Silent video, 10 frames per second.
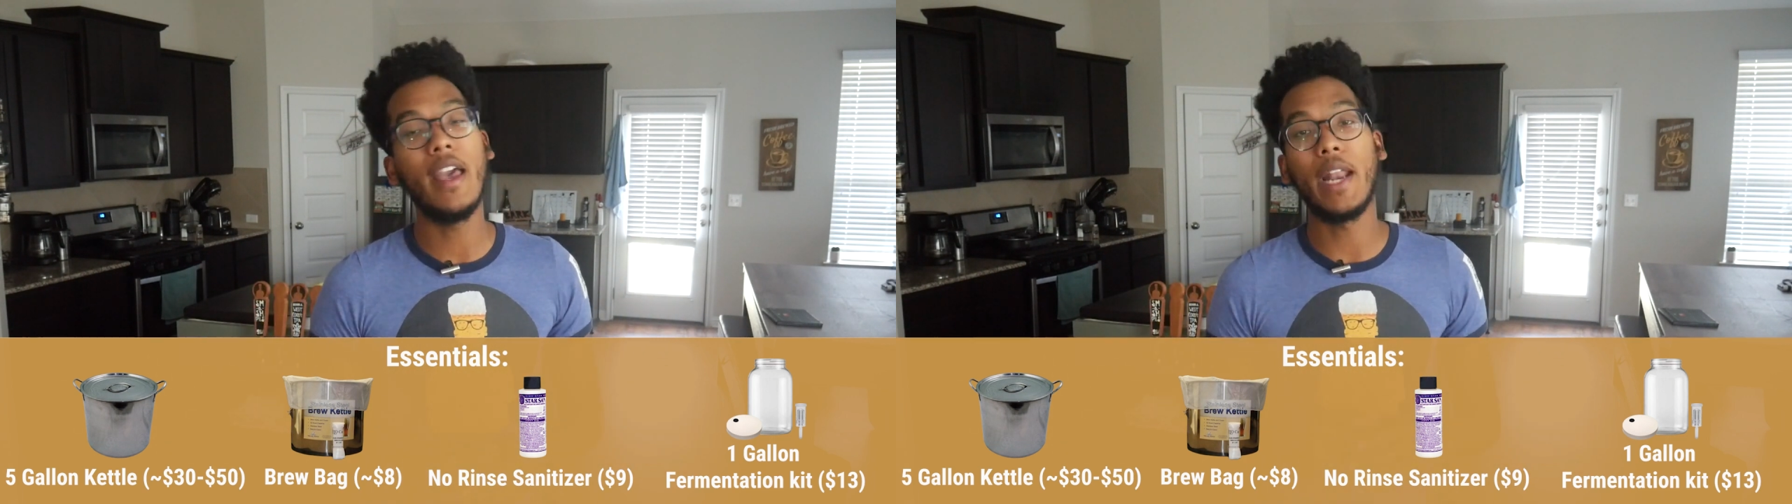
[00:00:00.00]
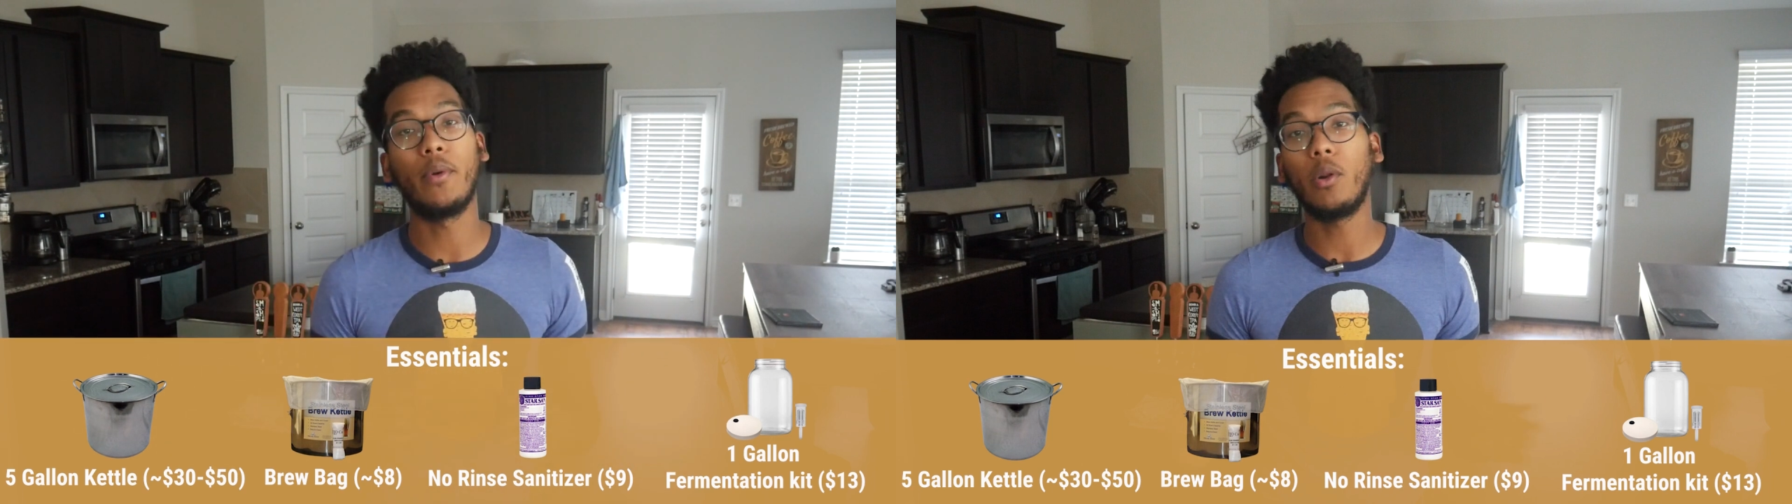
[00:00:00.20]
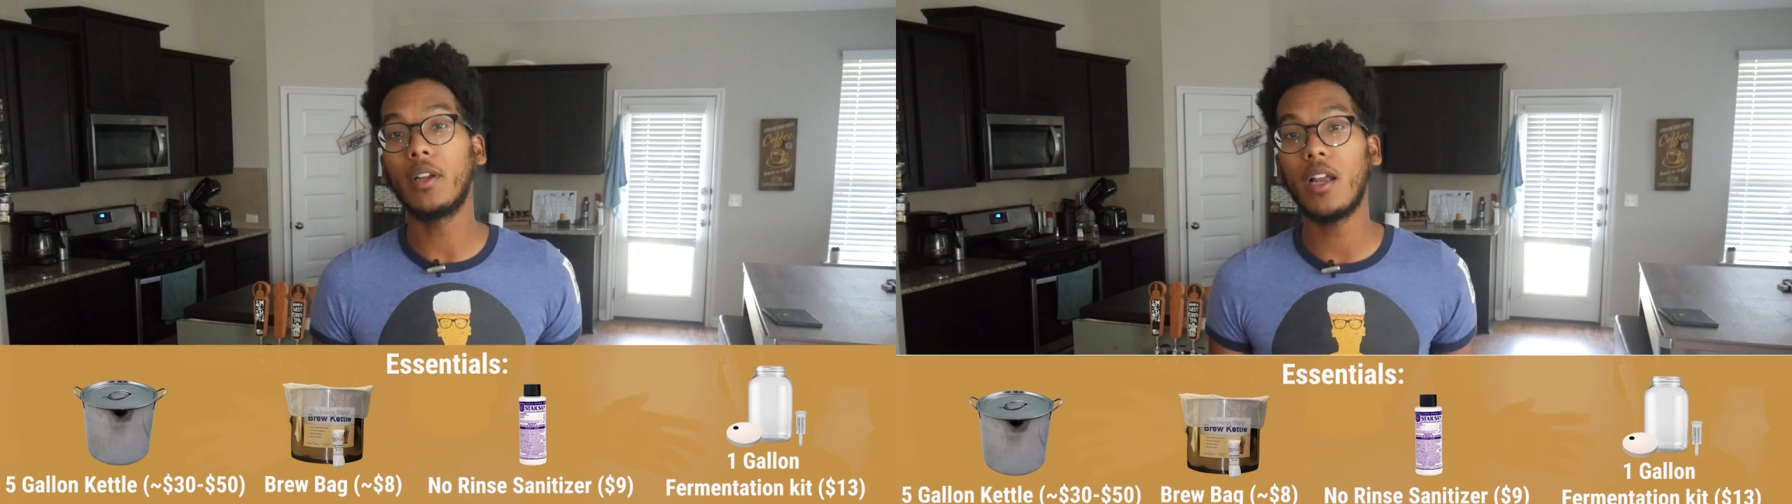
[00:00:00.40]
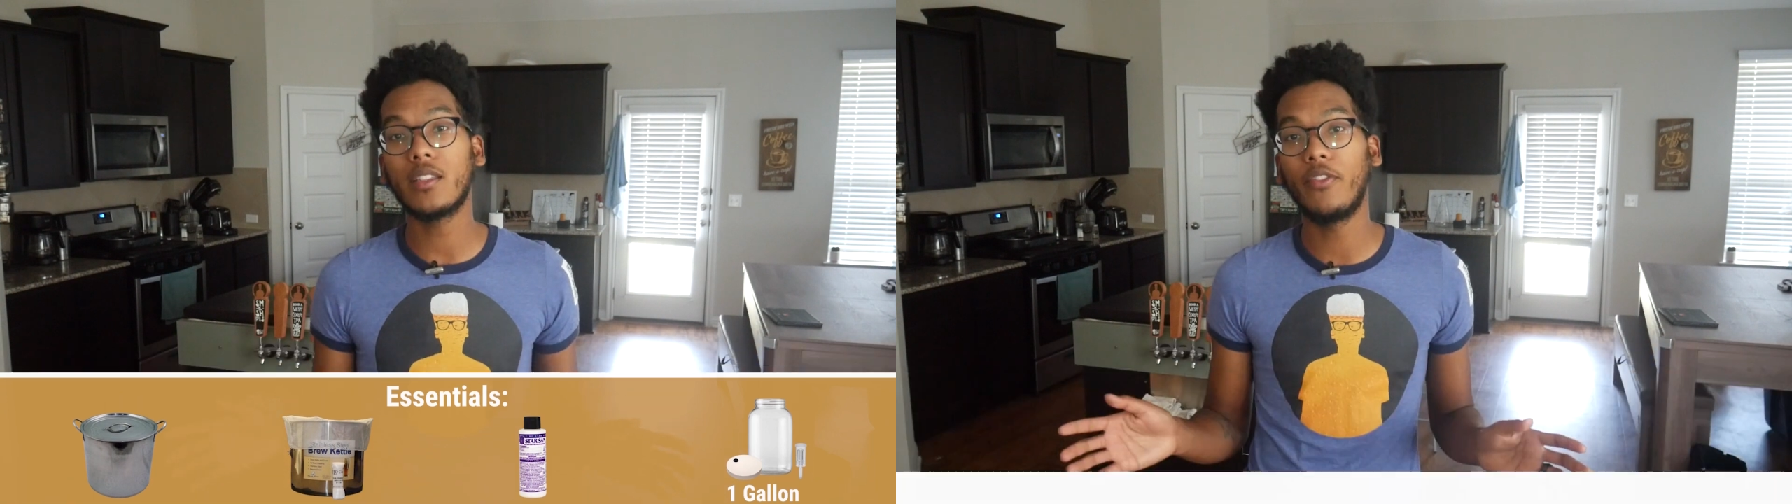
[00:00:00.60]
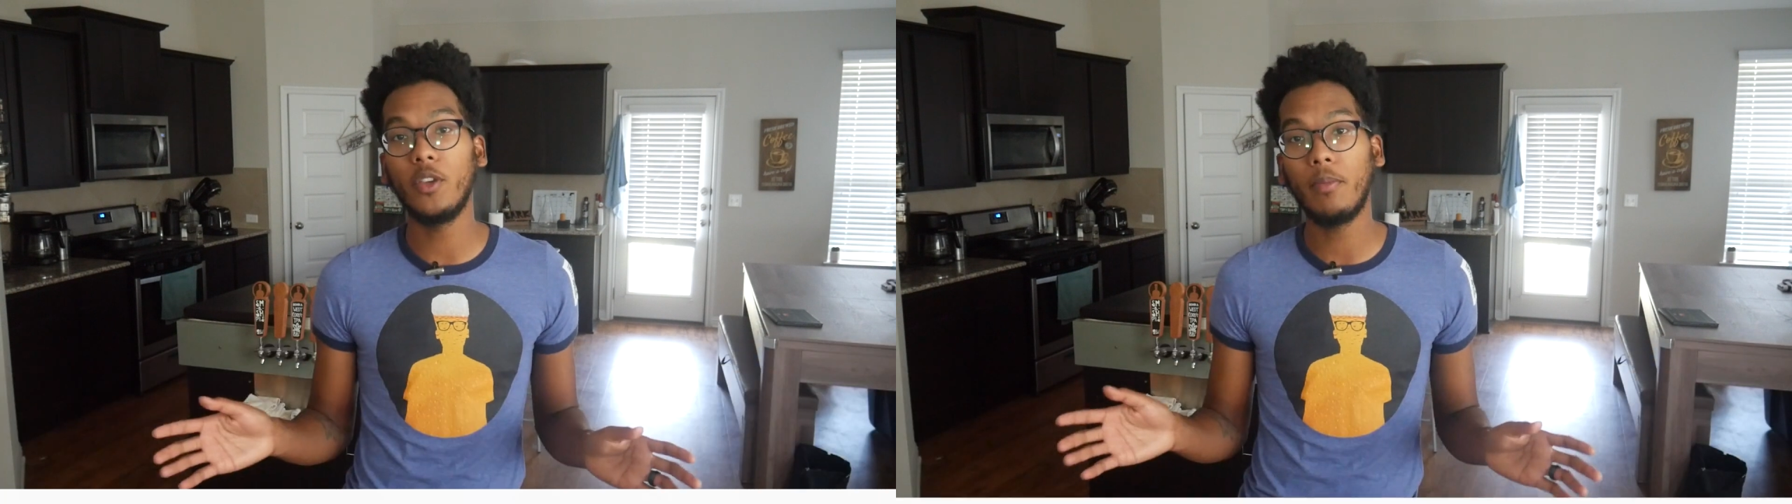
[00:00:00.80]
and it would only
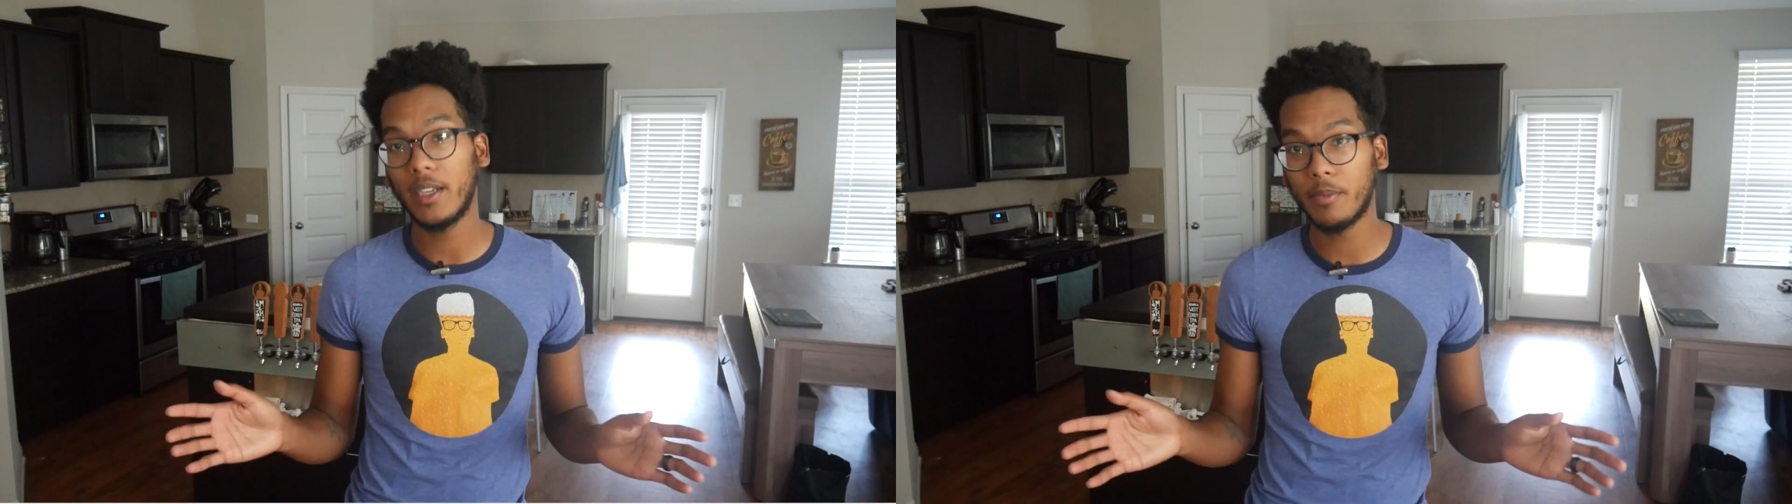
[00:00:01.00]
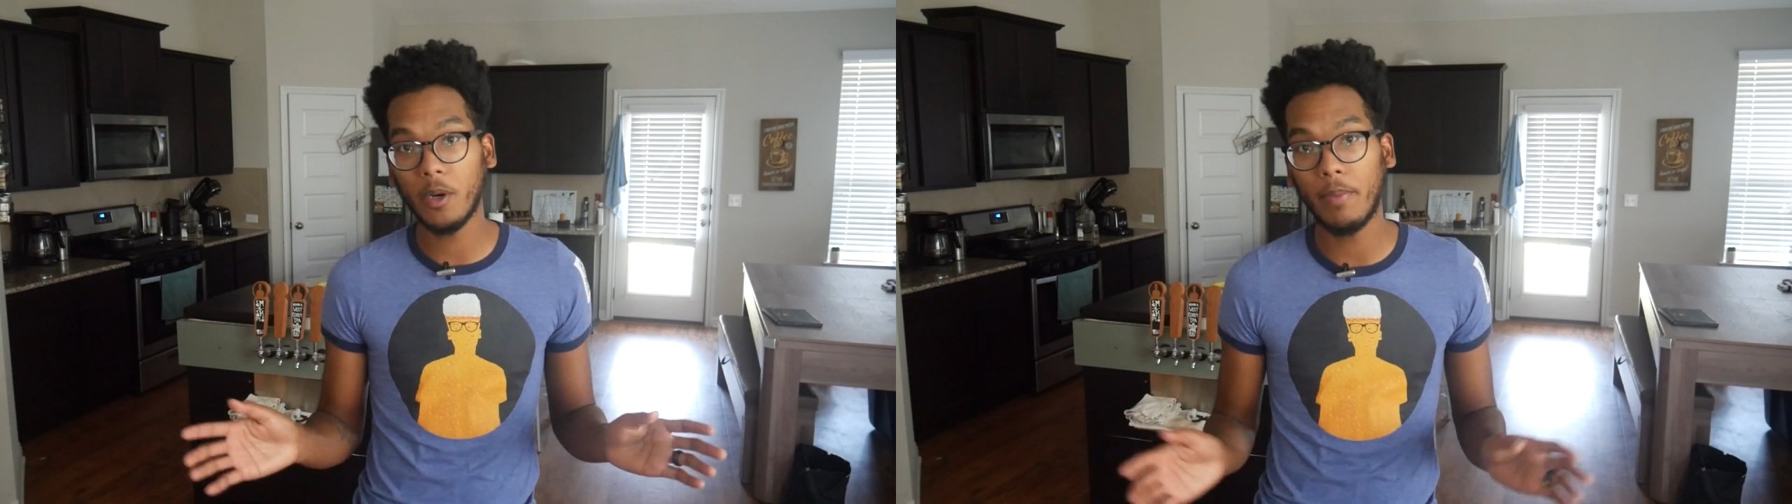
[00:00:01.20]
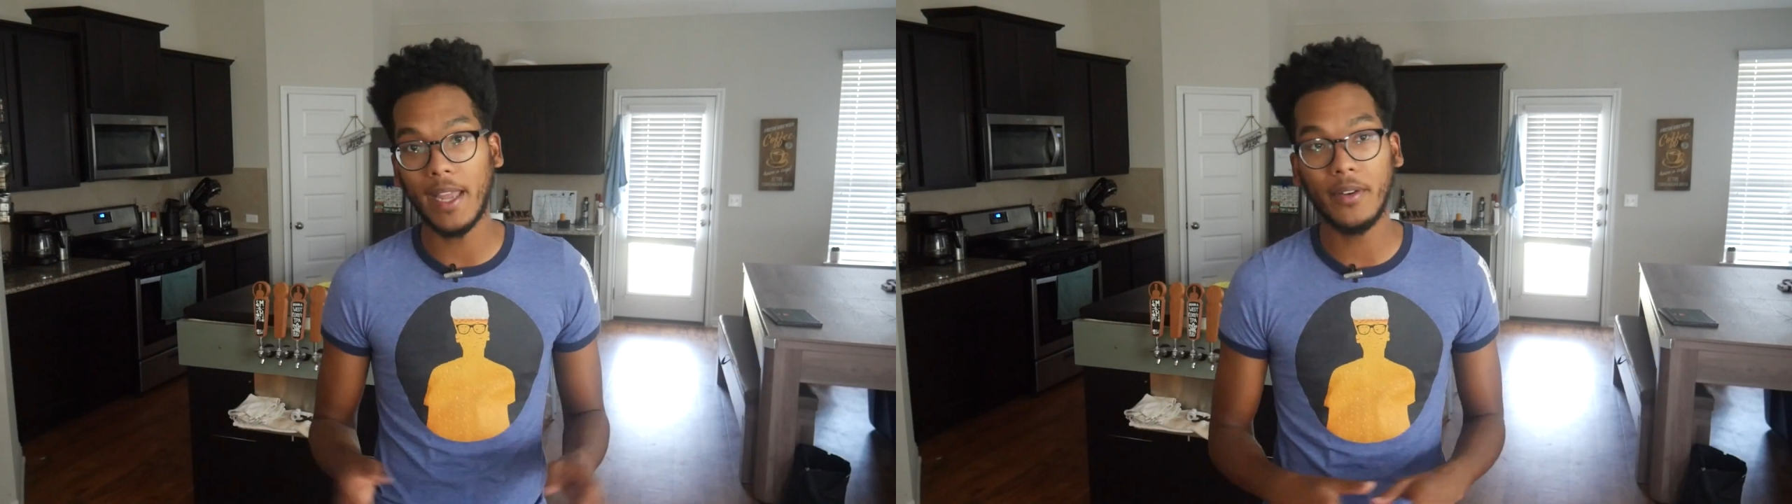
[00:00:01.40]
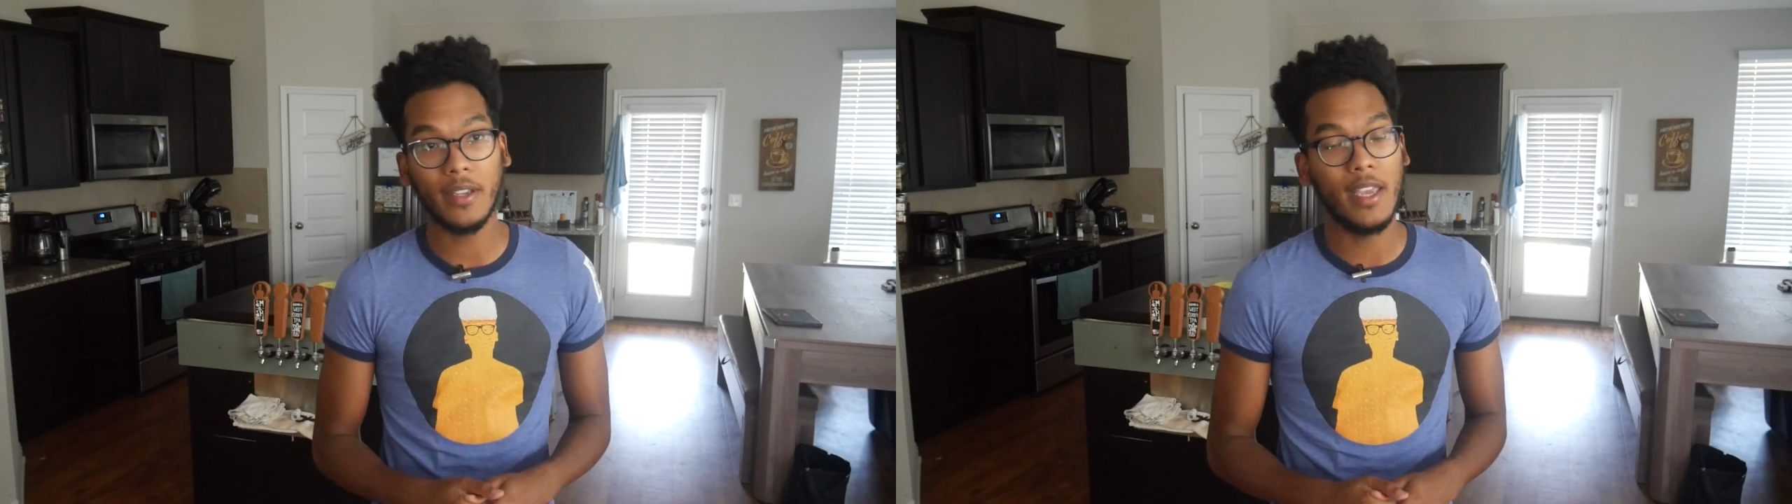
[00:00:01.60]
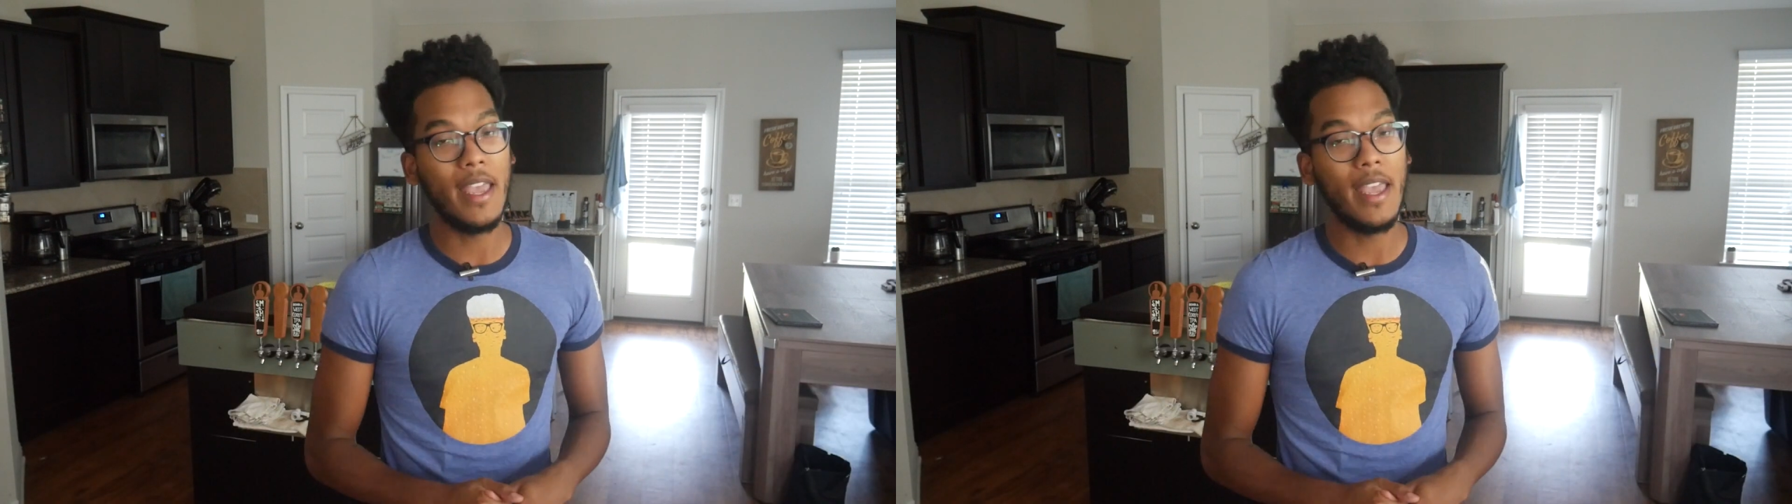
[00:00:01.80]
cost a few bucks per pound.